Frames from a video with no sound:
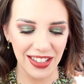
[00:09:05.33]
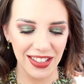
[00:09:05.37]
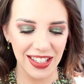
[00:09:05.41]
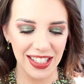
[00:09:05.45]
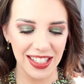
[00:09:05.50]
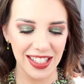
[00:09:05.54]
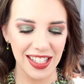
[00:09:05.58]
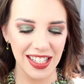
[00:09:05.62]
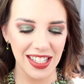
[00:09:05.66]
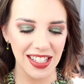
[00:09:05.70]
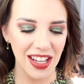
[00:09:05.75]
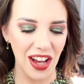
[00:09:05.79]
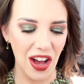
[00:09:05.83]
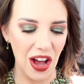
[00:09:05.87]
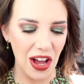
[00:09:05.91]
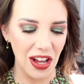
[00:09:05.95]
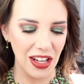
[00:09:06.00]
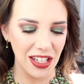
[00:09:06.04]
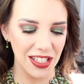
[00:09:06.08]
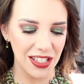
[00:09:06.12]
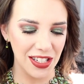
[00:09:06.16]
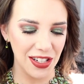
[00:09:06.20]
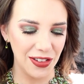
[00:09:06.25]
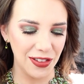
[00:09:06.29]
This is
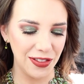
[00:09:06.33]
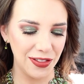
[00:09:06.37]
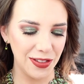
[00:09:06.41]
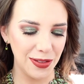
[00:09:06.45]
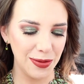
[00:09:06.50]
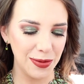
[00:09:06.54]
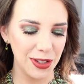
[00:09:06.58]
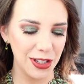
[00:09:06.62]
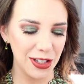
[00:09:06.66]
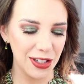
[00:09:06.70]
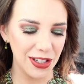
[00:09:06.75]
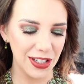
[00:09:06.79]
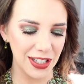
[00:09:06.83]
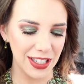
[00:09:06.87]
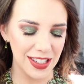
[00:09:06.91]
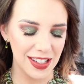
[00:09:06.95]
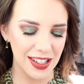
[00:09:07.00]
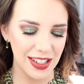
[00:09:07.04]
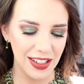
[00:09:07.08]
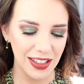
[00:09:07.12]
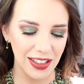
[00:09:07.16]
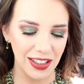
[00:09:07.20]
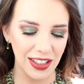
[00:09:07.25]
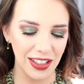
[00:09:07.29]
also from
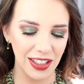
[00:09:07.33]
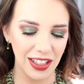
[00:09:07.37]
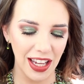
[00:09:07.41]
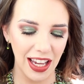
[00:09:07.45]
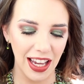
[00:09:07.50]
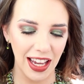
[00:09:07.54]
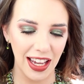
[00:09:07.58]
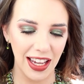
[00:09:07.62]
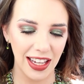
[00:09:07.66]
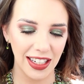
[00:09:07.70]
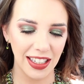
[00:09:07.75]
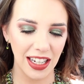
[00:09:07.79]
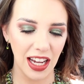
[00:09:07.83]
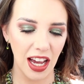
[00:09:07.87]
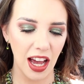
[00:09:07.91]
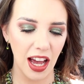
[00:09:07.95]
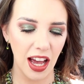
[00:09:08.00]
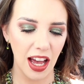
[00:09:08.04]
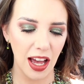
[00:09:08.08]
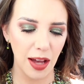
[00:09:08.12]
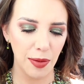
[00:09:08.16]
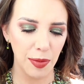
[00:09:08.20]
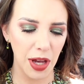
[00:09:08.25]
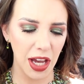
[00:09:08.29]
Crystal and
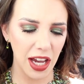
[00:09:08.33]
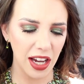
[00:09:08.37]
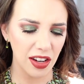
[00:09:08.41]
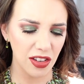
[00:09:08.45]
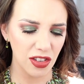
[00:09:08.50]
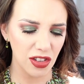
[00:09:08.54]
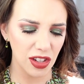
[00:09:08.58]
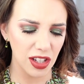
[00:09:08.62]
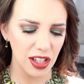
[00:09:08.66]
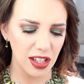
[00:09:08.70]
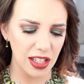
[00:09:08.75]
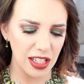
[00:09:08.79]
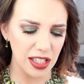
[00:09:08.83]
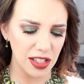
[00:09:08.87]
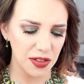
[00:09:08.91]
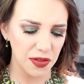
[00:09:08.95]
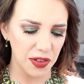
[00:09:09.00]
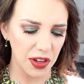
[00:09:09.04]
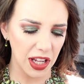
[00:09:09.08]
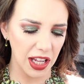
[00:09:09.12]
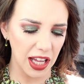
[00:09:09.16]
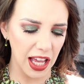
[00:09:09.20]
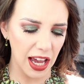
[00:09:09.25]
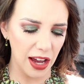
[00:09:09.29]
um, actually these
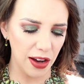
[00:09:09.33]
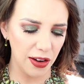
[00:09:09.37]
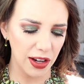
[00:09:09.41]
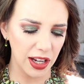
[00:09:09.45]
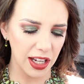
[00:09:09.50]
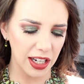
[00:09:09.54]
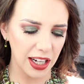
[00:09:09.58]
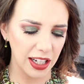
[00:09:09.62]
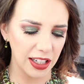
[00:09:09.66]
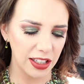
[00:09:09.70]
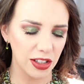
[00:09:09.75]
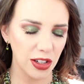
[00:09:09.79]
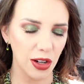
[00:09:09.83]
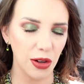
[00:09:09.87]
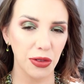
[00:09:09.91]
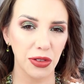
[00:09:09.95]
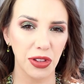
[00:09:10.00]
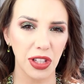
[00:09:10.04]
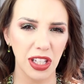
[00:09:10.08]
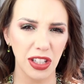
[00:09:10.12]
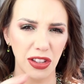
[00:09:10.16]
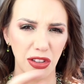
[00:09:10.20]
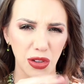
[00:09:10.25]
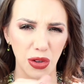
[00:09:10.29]
fell out and I don't
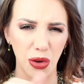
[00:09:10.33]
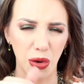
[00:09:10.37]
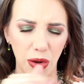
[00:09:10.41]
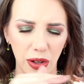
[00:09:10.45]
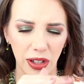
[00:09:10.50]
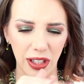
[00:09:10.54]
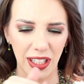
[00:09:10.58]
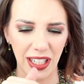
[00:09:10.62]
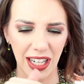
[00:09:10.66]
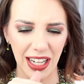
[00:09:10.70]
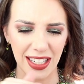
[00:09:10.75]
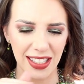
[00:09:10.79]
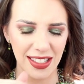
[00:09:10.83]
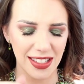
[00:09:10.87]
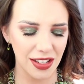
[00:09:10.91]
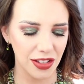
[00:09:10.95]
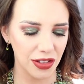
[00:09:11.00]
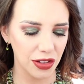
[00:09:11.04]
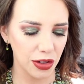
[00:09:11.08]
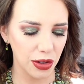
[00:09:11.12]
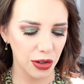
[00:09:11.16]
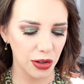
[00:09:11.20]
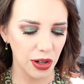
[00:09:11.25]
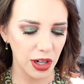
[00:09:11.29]
think they're organized
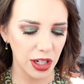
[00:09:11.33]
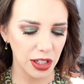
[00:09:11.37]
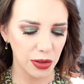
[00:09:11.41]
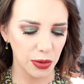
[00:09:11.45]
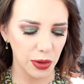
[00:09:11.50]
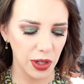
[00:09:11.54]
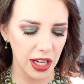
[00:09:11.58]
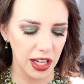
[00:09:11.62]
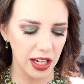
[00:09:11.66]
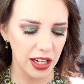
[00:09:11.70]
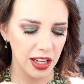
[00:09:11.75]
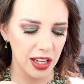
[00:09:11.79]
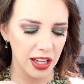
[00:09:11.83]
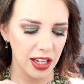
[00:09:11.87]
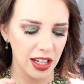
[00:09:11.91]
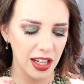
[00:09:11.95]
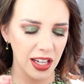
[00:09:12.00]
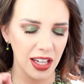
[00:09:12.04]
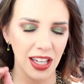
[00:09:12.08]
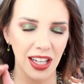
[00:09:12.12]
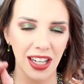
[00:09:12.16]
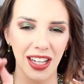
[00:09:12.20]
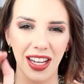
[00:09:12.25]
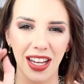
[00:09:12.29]
in the correct way
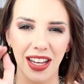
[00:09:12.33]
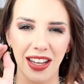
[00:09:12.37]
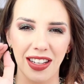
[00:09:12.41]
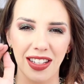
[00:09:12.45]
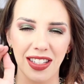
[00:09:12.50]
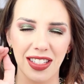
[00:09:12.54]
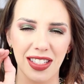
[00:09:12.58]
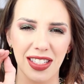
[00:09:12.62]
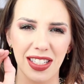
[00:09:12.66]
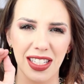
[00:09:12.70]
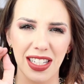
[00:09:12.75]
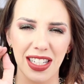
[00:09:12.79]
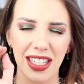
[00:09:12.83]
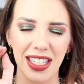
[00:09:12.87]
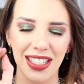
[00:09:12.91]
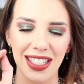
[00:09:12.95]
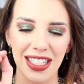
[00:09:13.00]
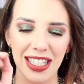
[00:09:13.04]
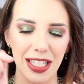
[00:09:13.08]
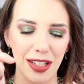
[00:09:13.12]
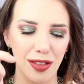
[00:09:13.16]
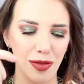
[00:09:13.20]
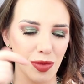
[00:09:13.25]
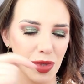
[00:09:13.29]
because it
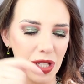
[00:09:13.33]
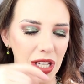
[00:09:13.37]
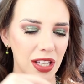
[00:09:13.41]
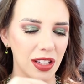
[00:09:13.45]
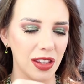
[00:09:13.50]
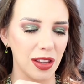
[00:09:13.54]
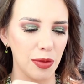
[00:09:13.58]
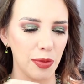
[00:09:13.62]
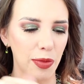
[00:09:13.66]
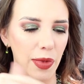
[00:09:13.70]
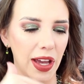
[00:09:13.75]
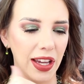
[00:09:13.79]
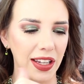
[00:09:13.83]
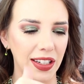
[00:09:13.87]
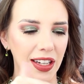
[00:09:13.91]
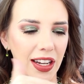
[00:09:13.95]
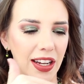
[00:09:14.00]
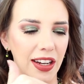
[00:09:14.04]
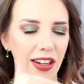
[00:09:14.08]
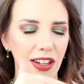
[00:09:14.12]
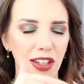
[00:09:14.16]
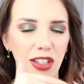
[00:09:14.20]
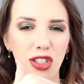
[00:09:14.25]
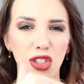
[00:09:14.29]
seems like the
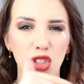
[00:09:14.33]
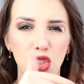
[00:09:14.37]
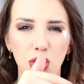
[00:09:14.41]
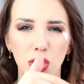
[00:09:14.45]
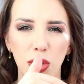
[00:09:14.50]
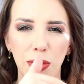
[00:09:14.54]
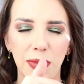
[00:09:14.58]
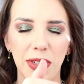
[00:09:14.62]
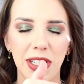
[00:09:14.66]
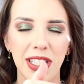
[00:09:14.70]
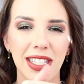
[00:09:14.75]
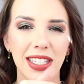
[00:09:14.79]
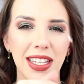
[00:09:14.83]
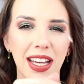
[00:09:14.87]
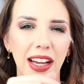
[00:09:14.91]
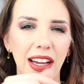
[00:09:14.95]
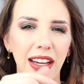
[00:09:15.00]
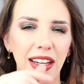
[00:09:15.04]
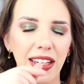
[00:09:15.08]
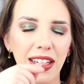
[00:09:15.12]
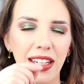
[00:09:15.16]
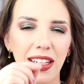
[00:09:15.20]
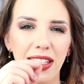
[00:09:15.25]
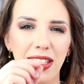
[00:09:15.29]
magnetic strip
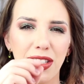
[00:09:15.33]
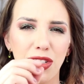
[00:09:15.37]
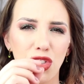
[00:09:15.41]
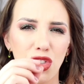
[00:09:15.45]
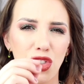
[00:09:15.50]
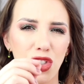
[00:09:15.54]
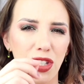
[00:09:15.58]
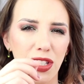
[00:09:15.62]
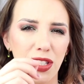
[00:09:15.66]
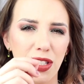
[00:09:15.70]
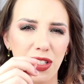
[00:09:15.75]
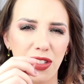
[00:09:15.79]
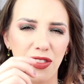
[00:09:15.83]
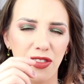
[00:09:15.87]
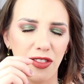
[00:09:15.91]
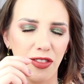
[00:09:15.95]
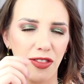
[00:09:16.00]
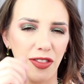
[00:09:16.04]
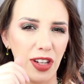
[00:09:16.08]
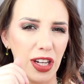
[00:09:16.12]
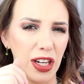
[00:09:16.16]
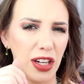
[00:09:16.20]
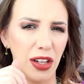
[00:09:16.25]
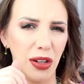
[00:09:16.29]
inside is just
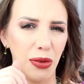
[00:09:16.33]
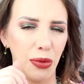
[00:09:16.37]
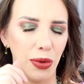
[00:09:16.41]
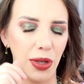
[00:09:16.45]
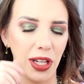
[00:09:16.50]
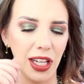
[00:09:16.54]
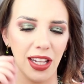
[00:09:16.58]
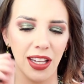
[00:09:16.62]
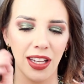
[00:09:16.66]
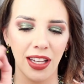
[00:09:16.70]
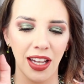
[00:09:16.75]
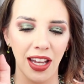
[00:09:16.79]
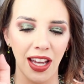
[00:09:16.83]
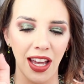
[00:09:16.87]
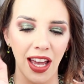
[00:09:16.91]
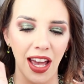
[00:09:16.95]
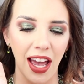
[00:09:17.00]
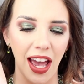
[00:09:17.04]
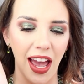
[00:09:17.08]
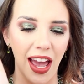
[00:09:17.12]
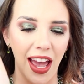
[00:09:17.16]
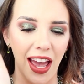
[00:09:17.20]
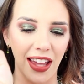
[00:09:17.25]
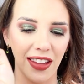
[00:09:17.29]
very weak
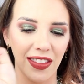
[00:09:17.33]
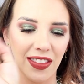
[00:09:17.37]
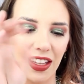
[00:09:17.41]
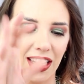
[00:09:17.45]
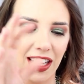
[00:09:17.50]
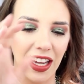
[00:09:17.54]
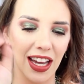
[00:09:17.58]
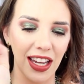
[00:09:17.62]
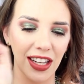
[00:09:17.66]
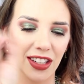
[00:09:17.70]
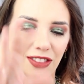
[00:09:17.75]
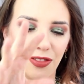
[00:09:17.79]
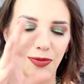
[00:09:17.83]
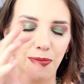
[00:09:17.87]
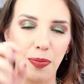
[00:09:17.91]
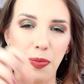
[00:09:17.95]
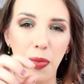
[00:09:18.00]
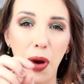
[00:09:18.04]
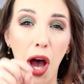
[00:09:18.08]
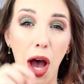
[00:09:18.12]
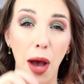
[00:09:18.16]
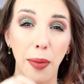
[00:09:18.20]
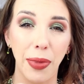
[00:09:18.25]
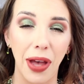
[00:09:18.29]
and they kind of
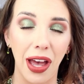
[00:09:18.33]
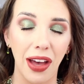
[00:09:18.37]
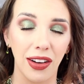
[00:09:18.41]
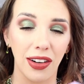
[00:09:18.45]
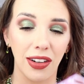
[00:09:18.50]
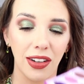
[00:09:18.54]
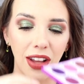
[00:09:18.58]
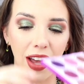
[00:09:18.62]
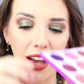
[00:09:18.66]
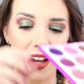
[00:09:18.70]
pop out a